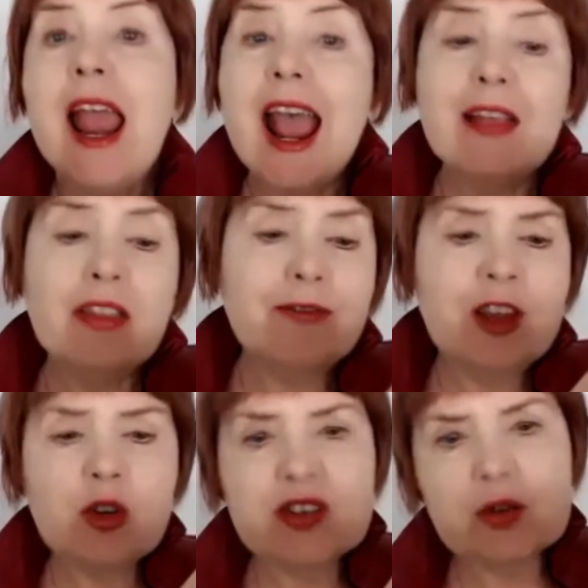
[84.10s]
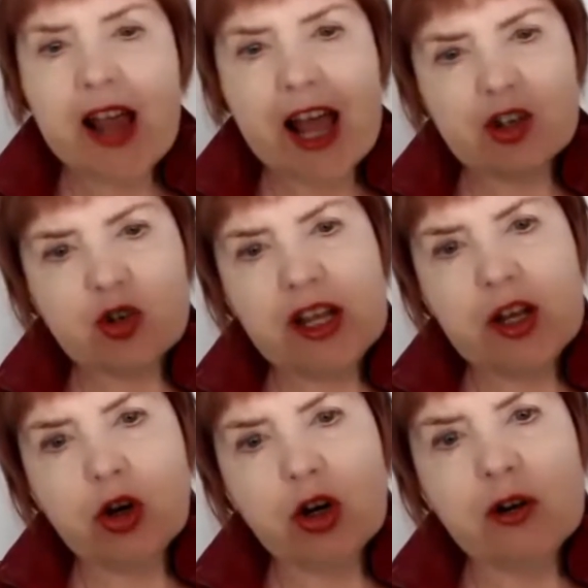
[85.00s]
And the fingers are naturally
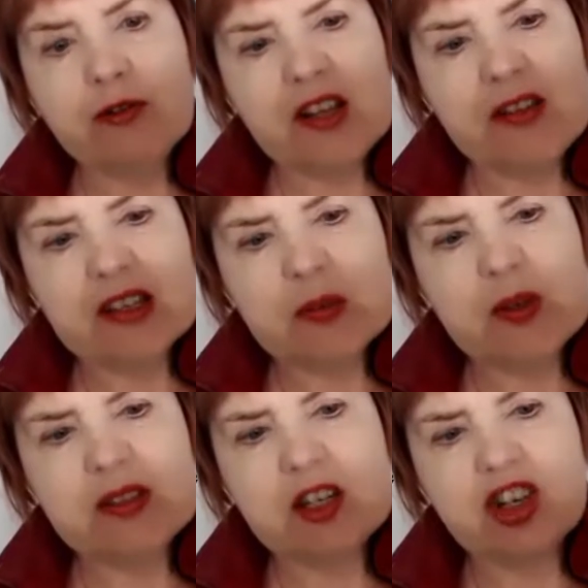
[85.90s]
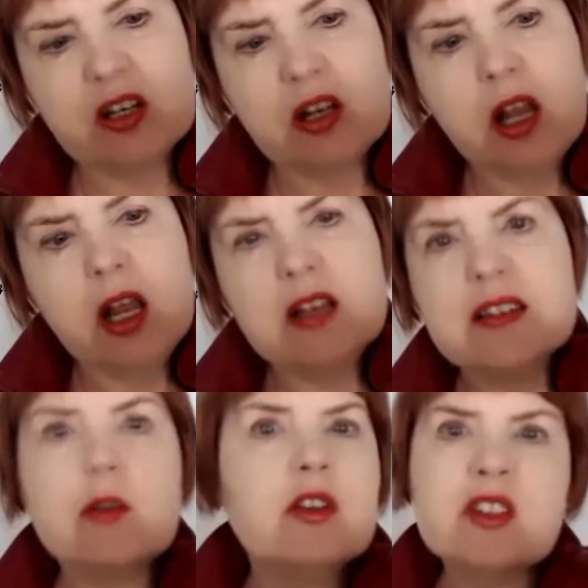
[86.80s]
curved in this position.
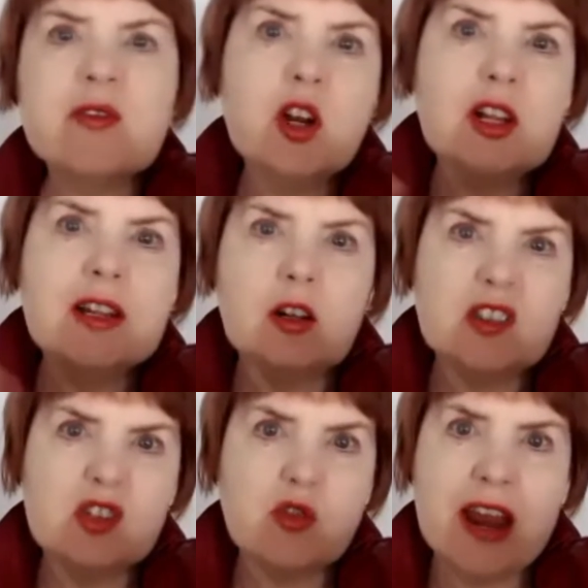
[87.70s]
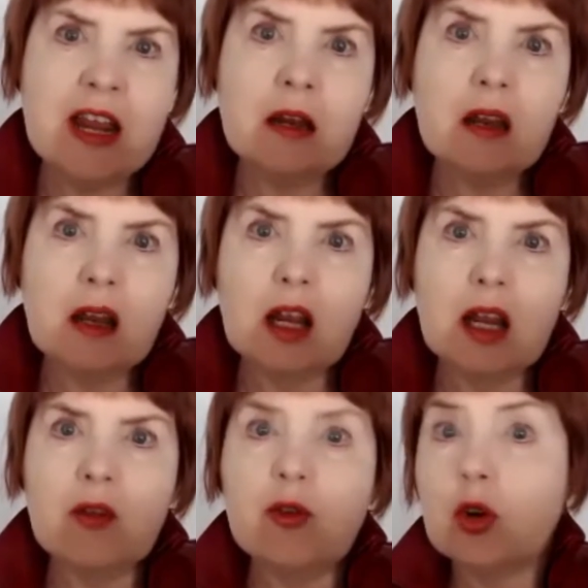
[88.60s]
So there's very little strain
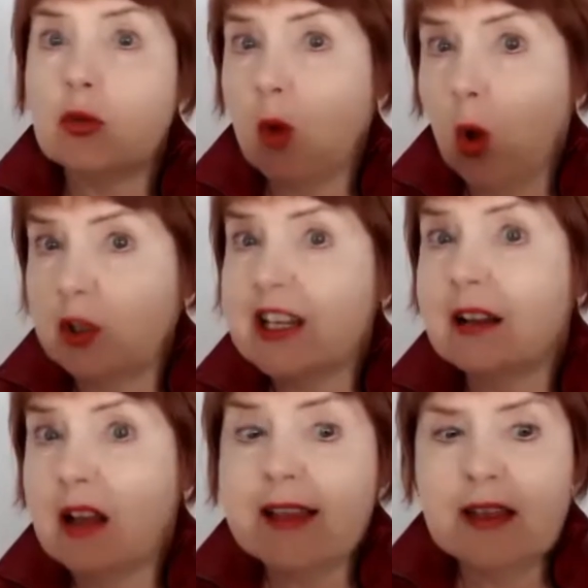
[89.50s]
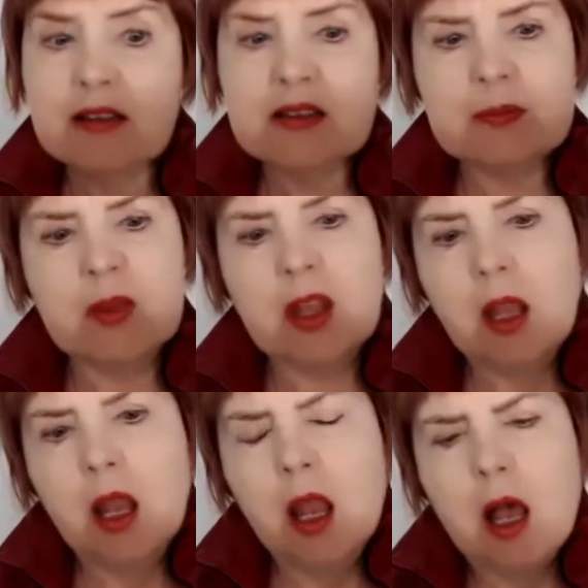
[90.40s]
if you're holding it like this.
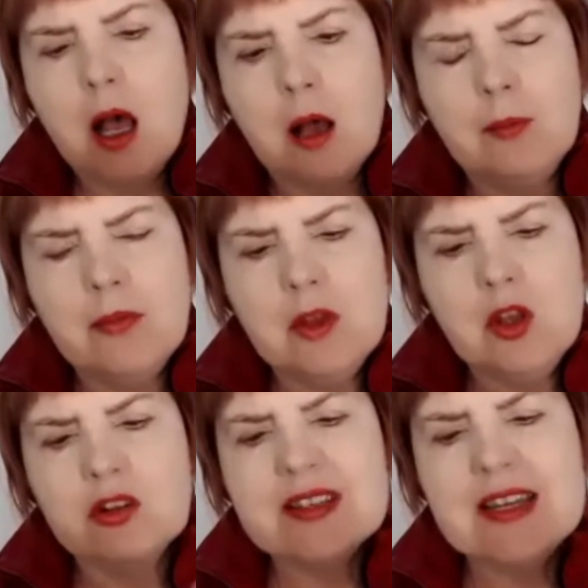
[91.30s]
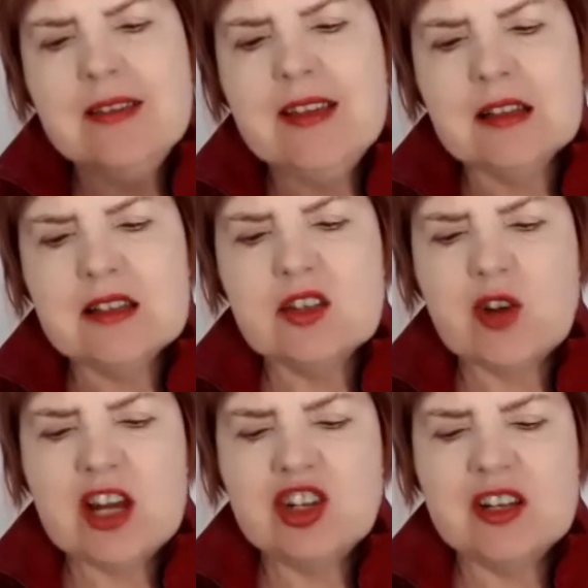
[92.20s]
Um, you'll see in the
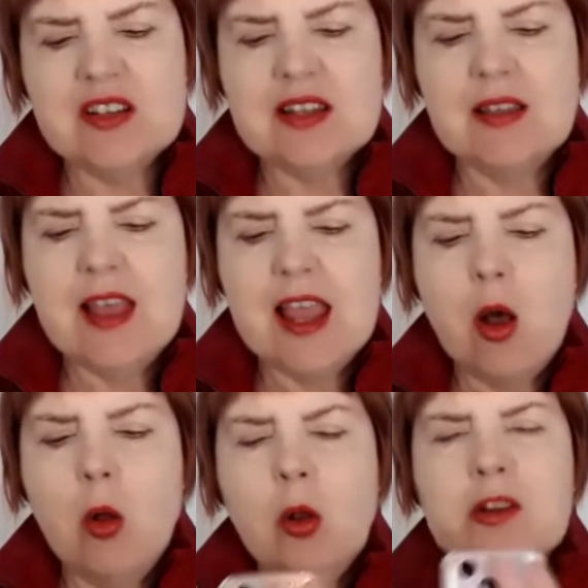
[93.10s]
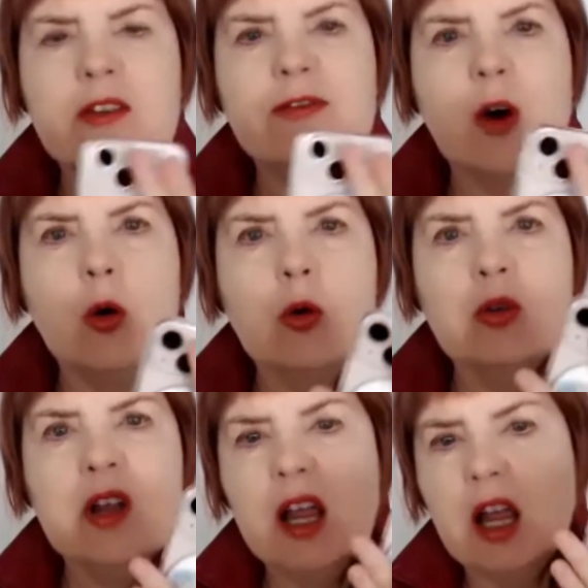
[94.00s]
illustrations that they hold the
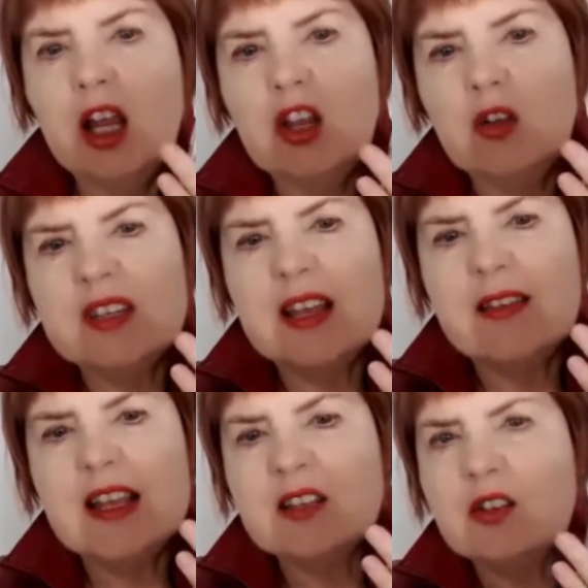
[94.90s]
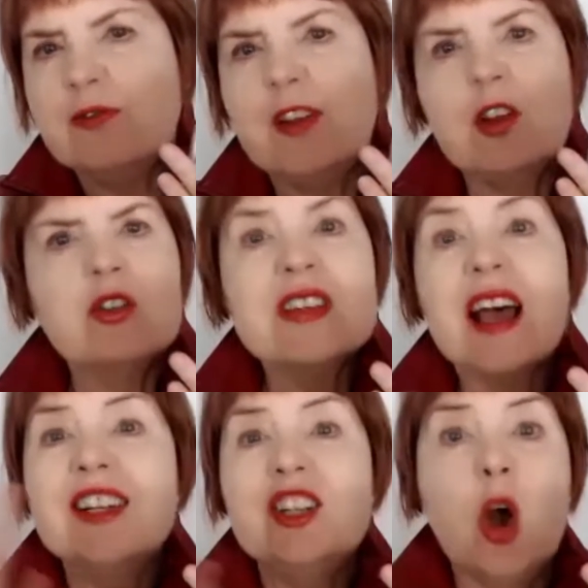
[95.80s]
phone using these two fingers.
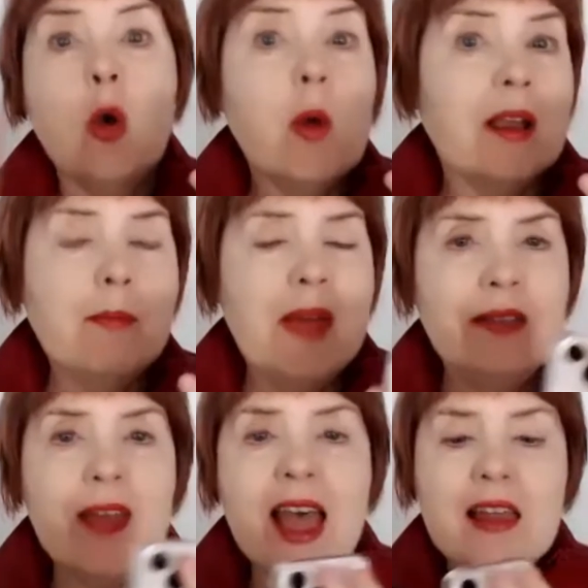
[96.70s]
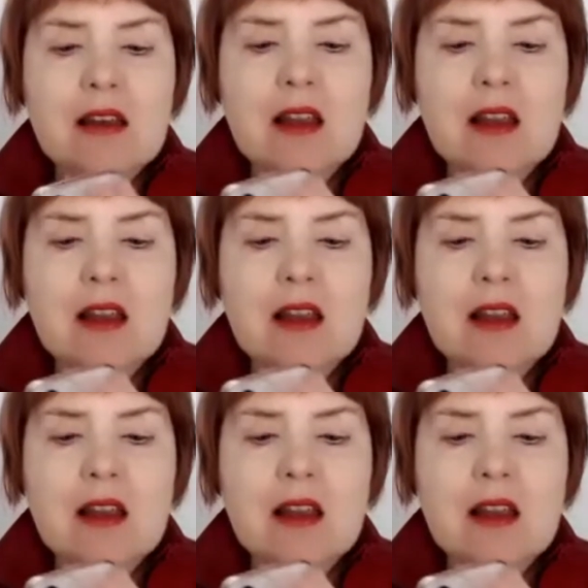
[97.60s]
I don't recommend that.